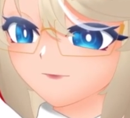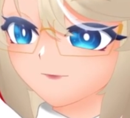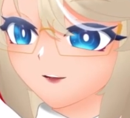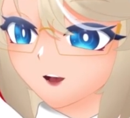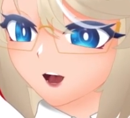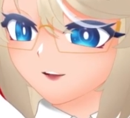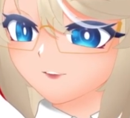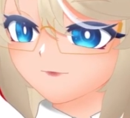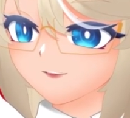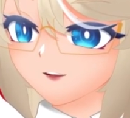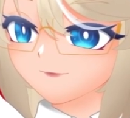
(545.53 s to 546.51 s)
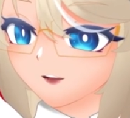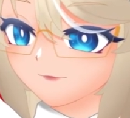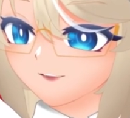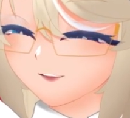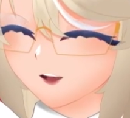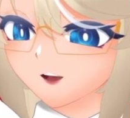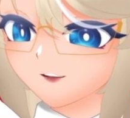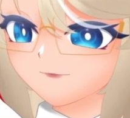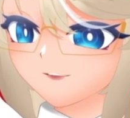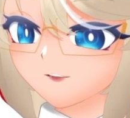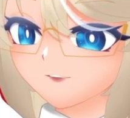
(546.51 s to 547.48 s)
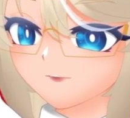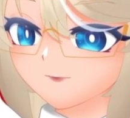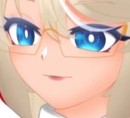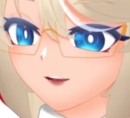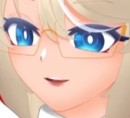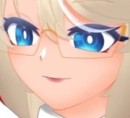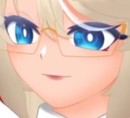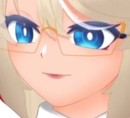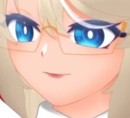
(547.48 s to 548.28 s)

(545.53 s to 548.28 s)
how do you feel about me not giving you the source files?